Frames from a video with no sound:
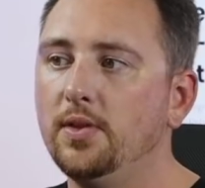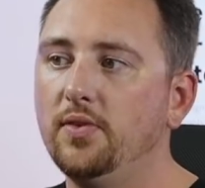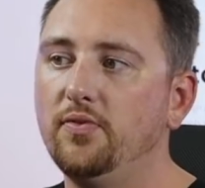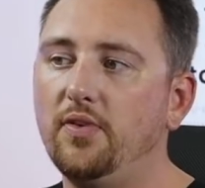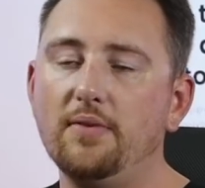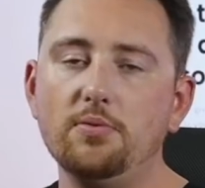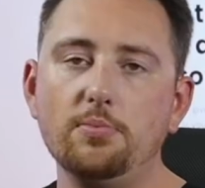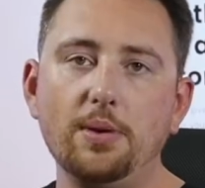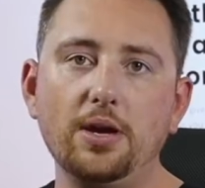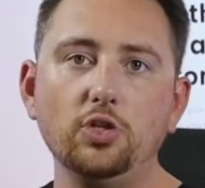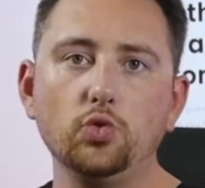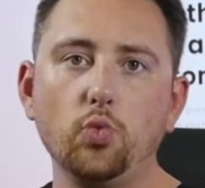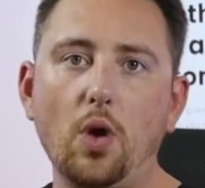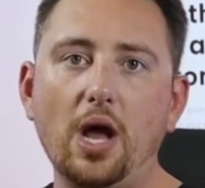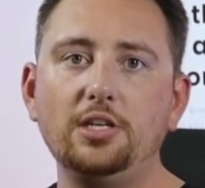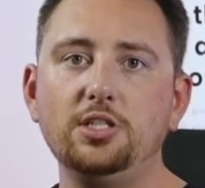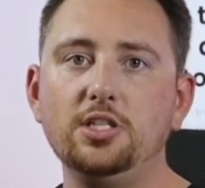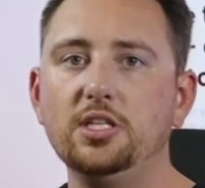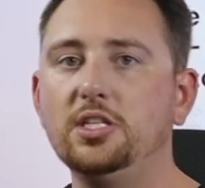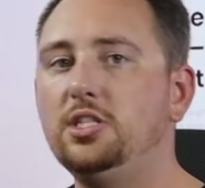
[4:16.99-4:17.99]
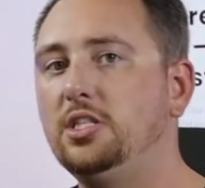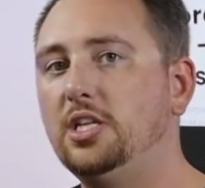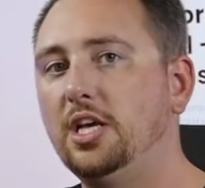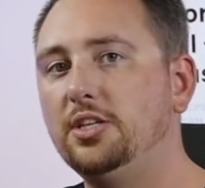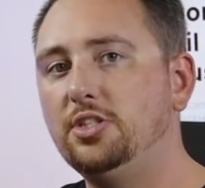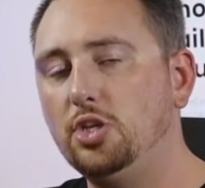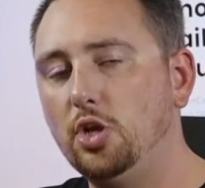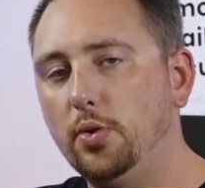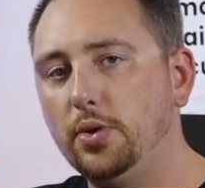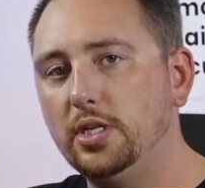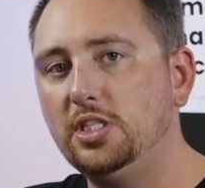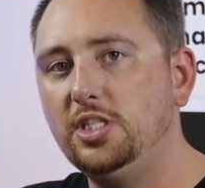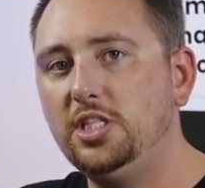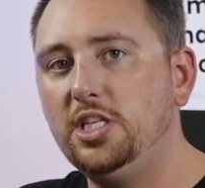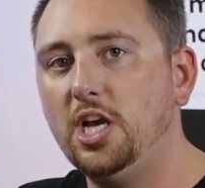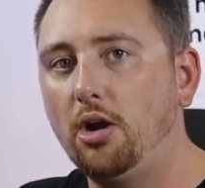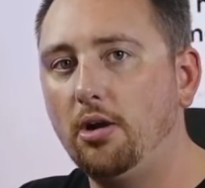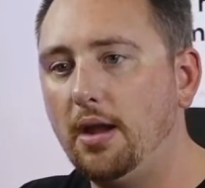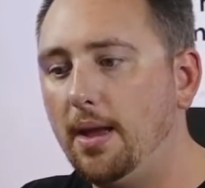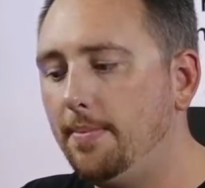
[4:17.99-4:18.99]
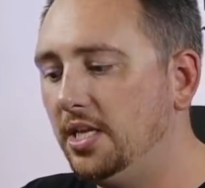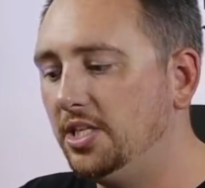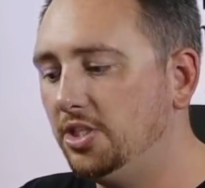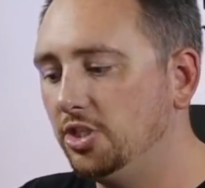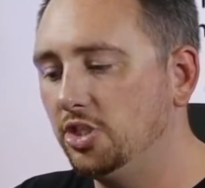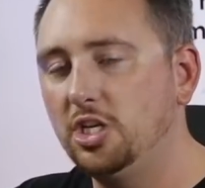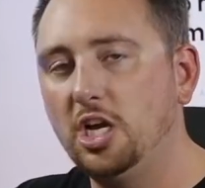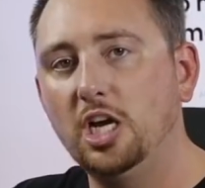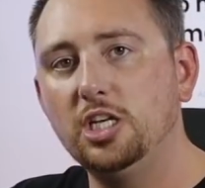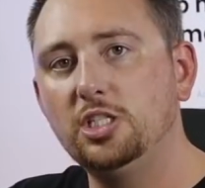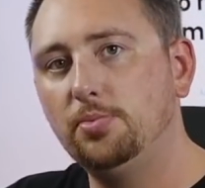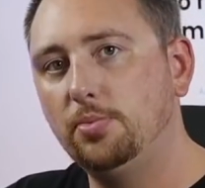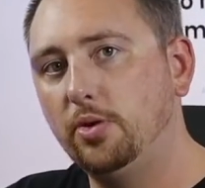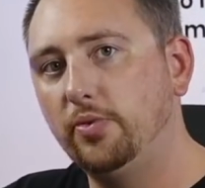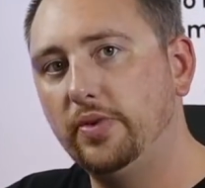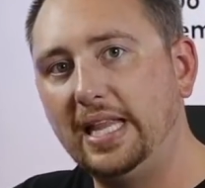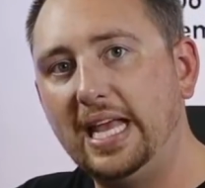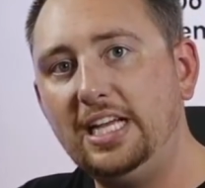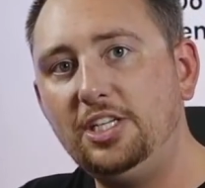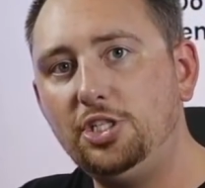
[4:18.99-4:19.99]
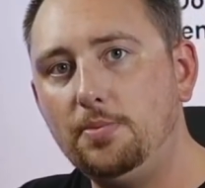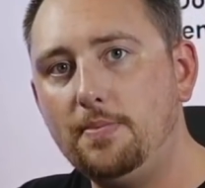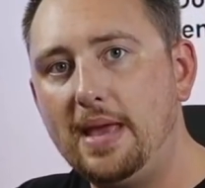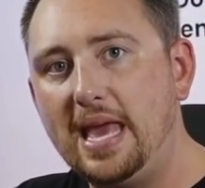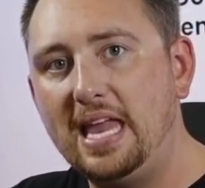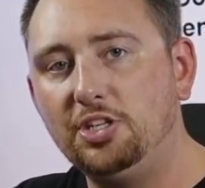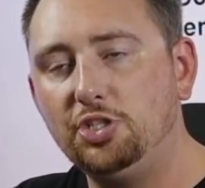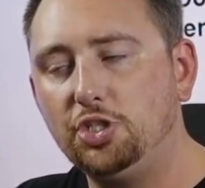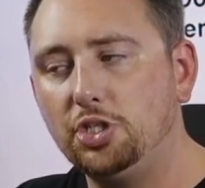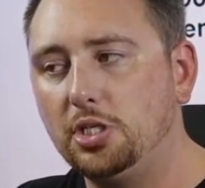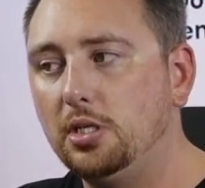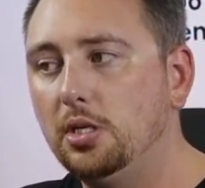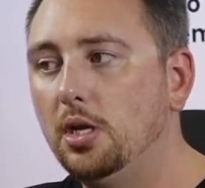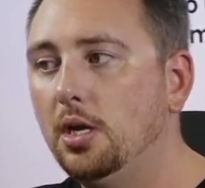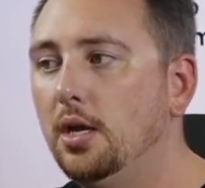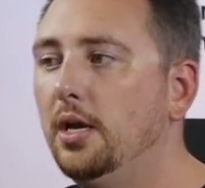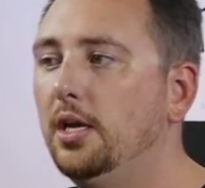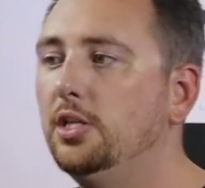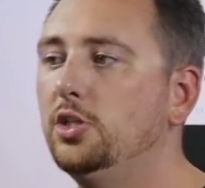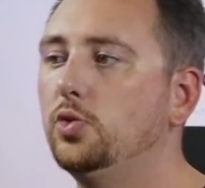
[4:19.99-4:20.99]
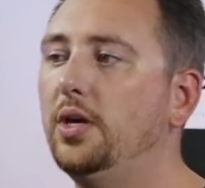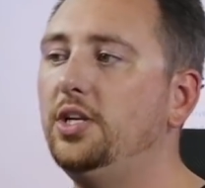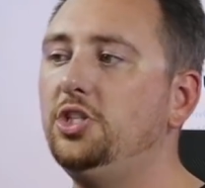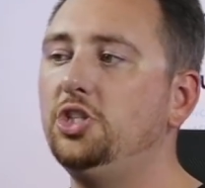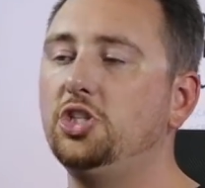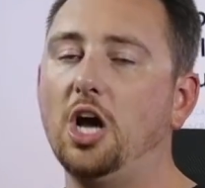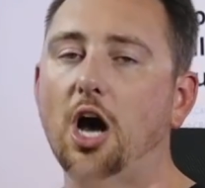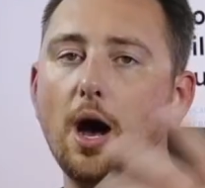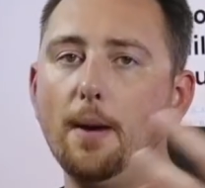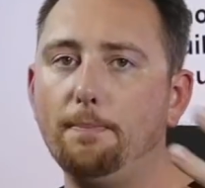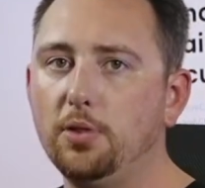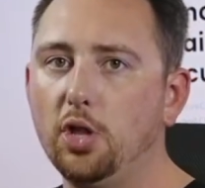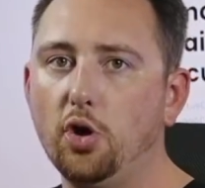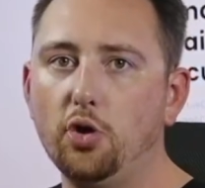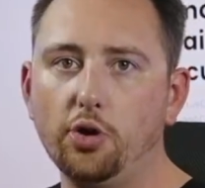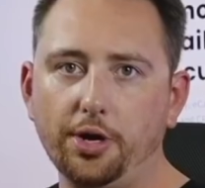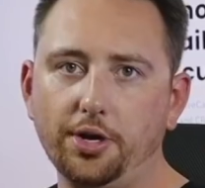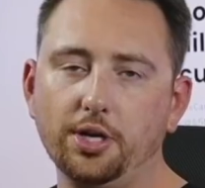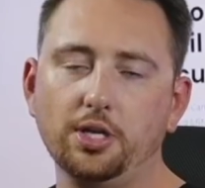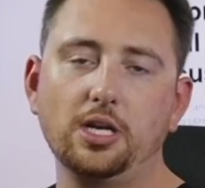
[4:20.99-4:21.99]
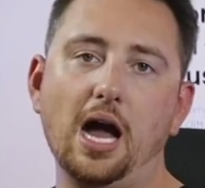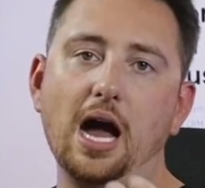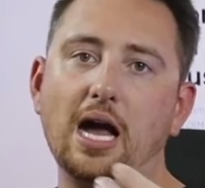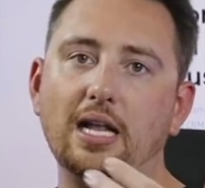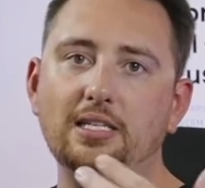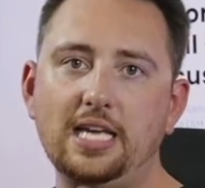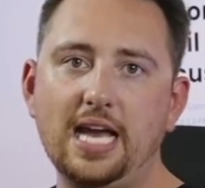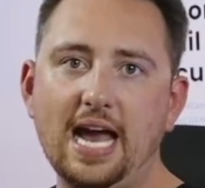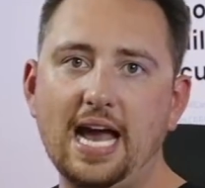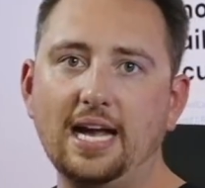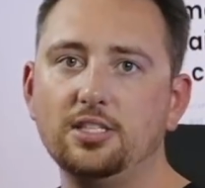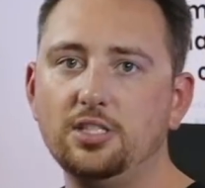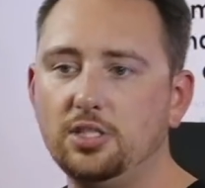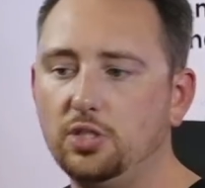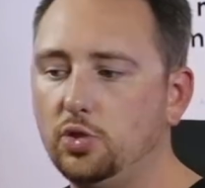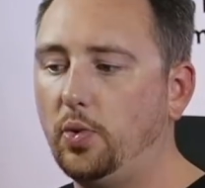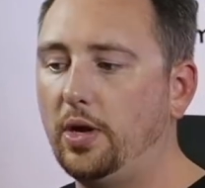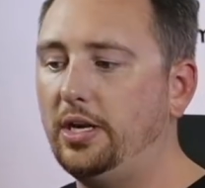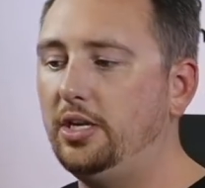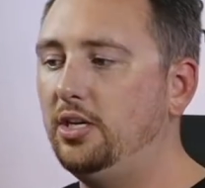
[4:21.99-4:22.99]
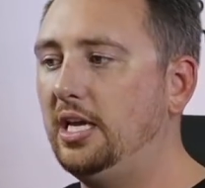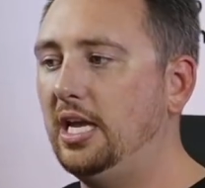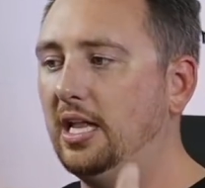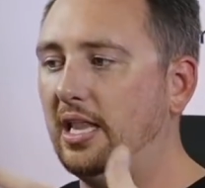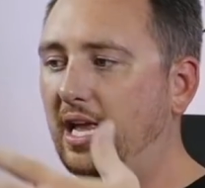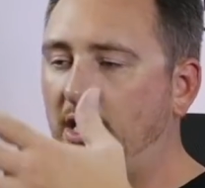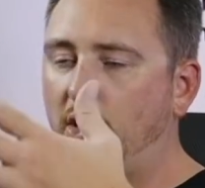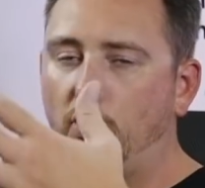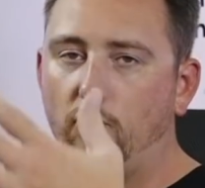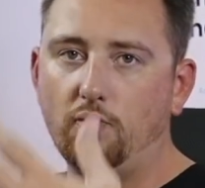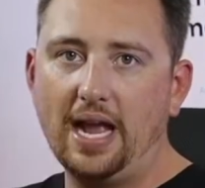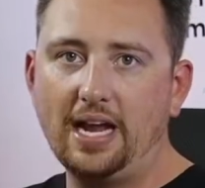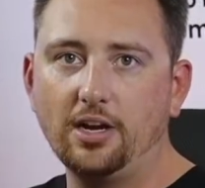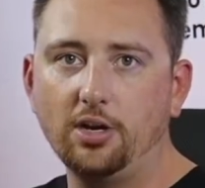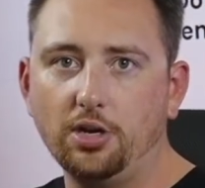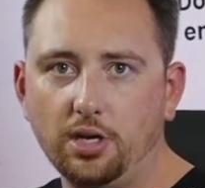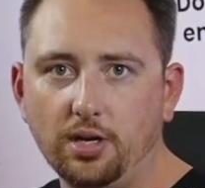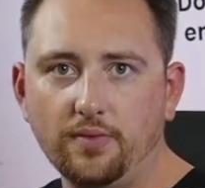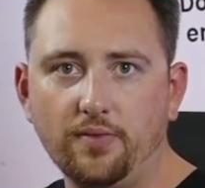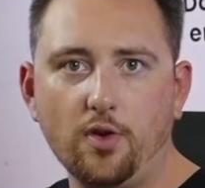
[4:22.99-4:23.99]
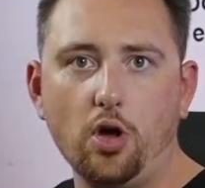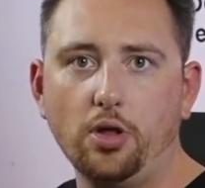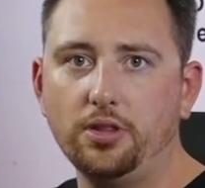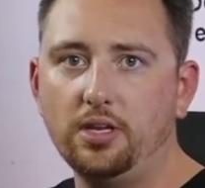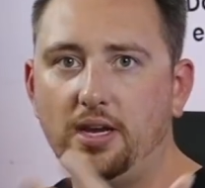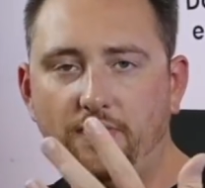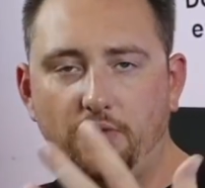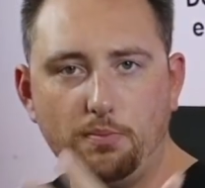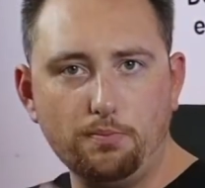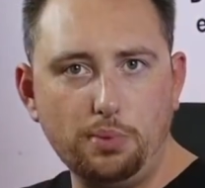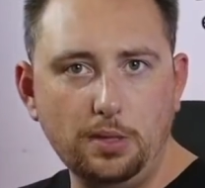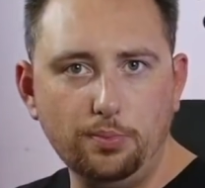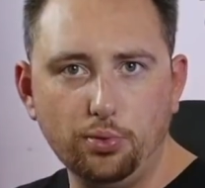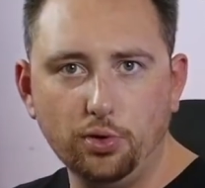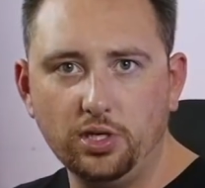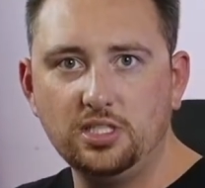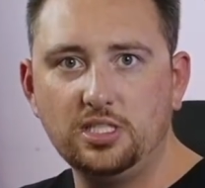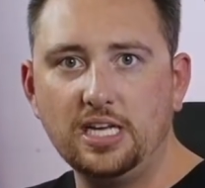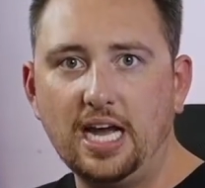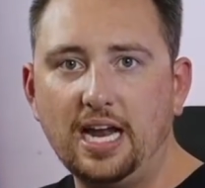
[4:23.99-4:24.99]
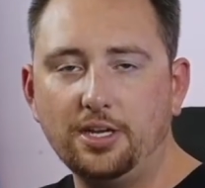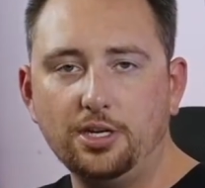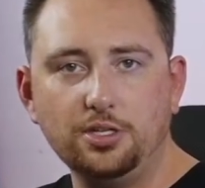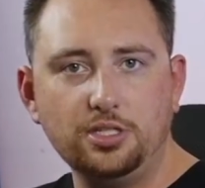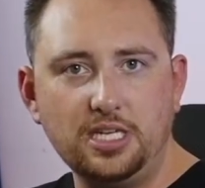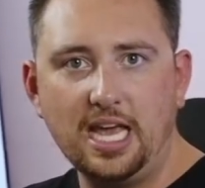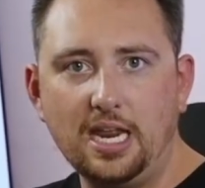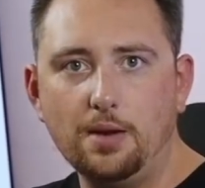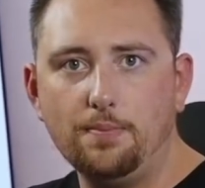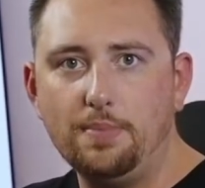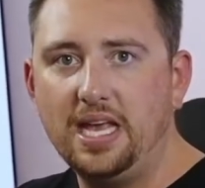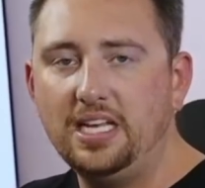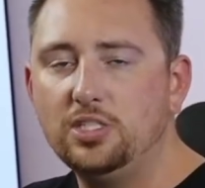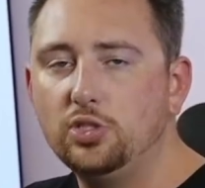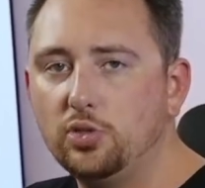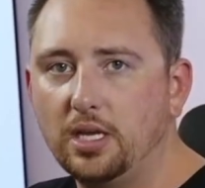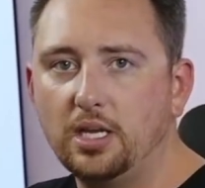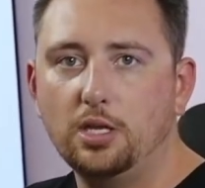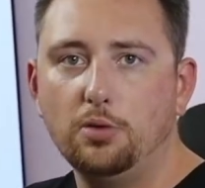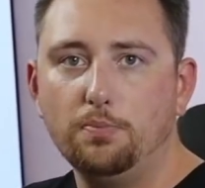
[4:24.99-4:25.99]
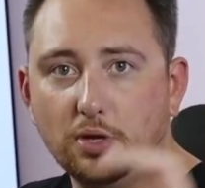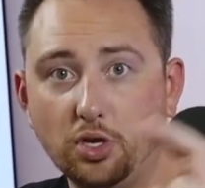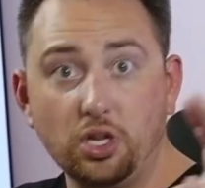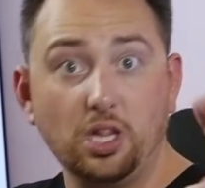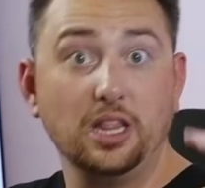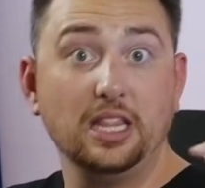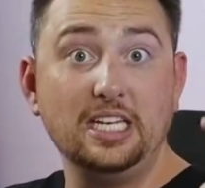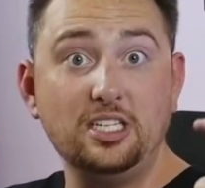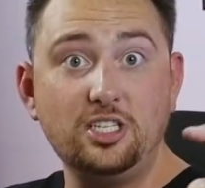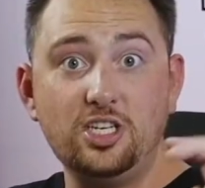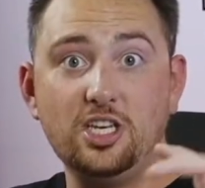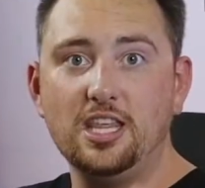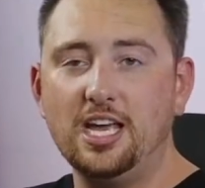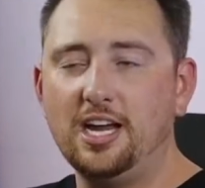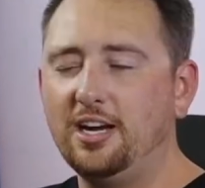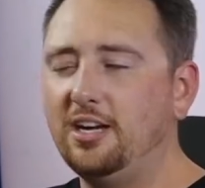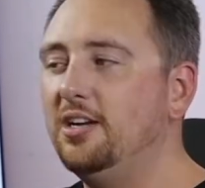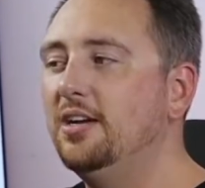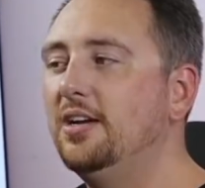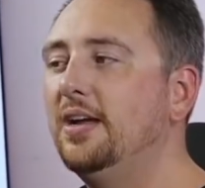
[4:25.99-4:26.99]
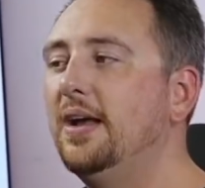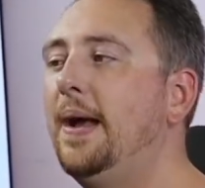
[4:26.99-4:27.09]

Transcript: For everybody who's watching this doesn't know what a CRM is, it's Customer Relation Manager. It's where you just upload all your contacts. It's where you get like a record of all the different people inside of your database. So like you build a list there.